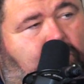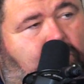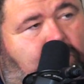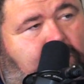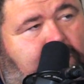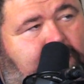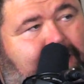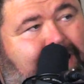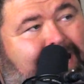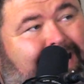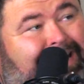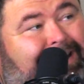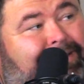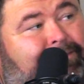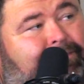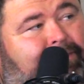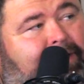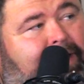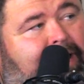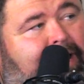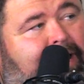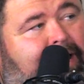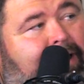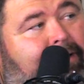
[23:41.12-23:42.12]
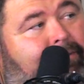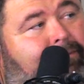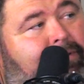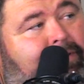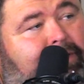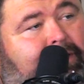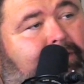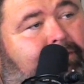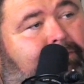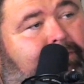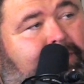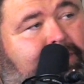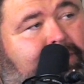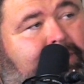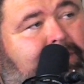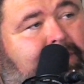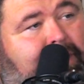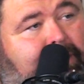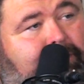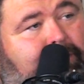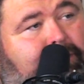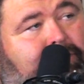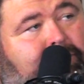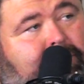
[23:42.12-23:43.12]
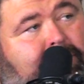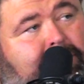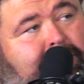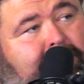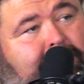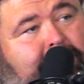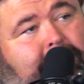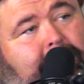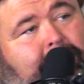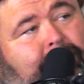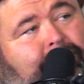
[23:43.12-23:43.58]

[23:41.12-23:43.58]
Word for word: at one ninety five, and then the rest of the time it was running